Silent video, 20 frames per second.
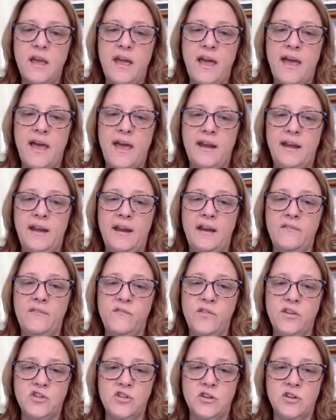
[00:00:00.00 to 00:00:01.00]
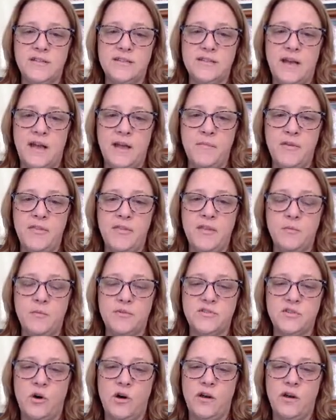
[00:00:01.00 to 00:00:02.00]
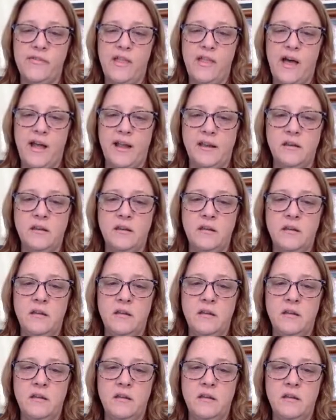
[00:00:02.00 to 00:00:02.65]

and an Envision assignment that was online.